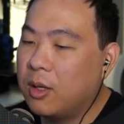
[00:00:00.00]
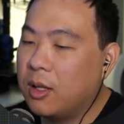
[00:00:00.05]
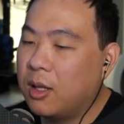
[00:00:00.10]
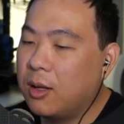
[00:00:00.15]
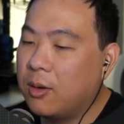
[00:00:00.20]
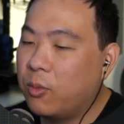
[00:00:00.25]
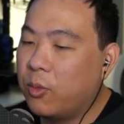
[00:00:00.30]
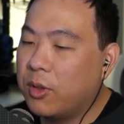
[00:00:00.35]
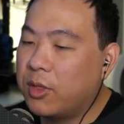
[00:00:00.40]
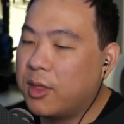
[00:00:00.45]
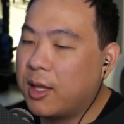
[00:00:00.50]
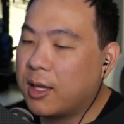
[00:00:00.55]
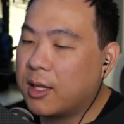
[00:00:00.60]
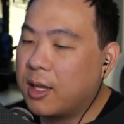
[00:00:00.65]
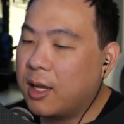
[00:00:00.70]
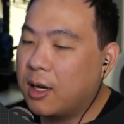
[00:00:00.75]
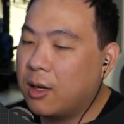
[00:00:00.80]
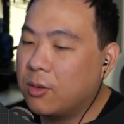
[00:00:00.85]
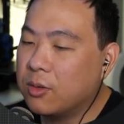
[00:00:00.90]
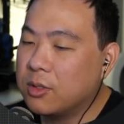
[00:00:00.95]
And with that
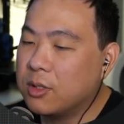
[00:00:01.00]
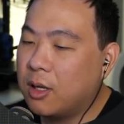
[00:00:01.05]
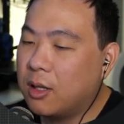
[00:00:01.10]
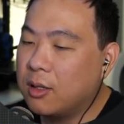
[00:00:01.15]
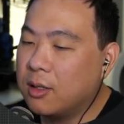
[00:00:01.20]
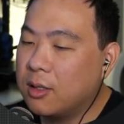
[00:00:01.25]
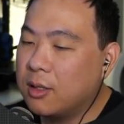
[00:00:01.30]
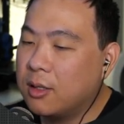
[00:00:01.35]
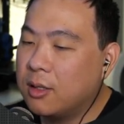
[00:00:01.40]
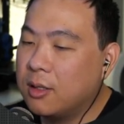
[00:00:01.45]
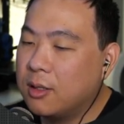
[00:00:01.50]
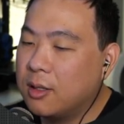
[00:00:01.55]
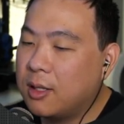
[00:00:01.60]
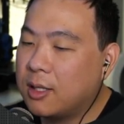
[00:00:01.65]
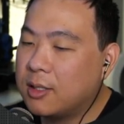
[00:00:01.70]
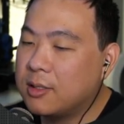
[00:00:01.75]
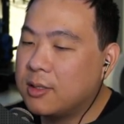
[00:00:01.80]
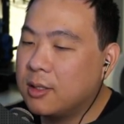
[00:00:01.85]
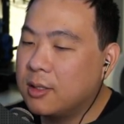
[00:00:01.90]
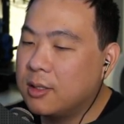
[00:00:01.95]
cutout solid,
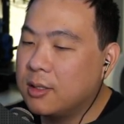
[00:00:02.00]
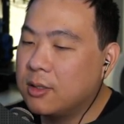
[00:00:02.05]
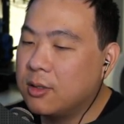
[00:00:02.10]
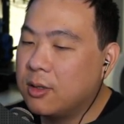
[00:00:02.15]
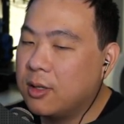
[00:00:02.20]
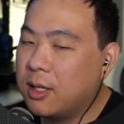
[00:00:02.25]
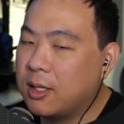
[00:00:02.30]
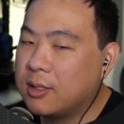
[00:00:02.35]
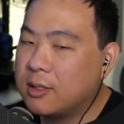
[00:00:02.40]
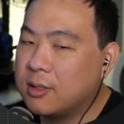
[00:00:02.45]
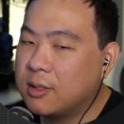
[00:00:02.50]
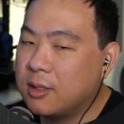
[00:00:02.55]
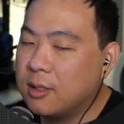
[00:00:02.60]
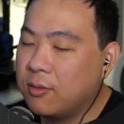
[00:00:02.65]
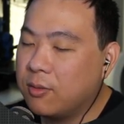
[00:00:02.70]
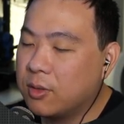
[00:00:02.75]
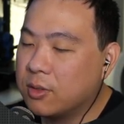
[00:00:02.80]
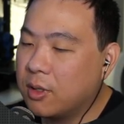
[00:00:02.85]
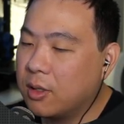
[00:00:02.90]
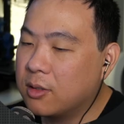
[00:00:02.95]
that cylinder, that's the
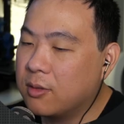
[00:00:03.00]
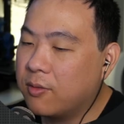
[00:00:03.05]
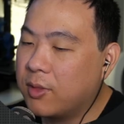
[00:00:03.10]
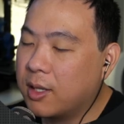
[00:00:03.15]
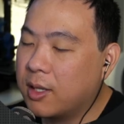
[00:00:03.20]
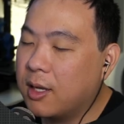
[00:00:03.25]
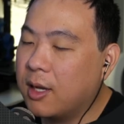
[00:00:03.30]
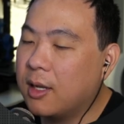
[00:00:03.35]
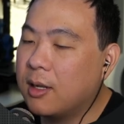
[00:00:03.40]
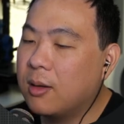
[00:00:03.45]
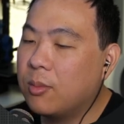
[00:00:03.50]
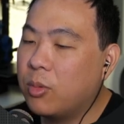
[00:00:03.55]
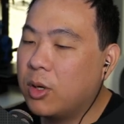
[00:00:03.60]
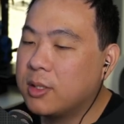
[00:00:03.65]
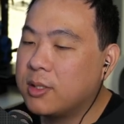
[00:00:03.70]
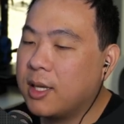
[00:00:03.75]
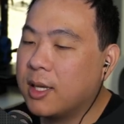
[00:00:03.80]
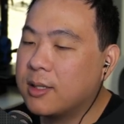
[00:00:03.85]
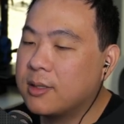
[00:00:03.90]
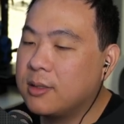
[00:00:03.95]
result of the cut.
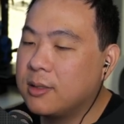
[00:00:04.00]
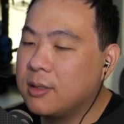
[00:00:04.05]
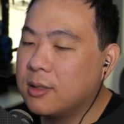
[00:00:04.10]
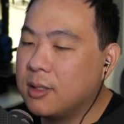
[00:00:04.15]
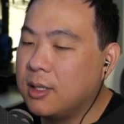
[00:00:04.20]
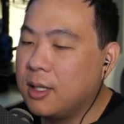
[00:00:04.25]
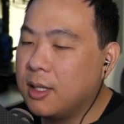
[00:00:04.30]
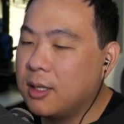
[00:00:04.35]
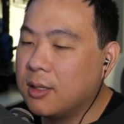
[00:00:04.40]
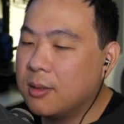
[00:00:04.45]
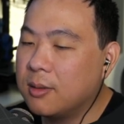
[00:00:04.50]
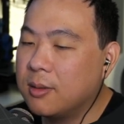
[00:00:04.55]
Press X to delete it.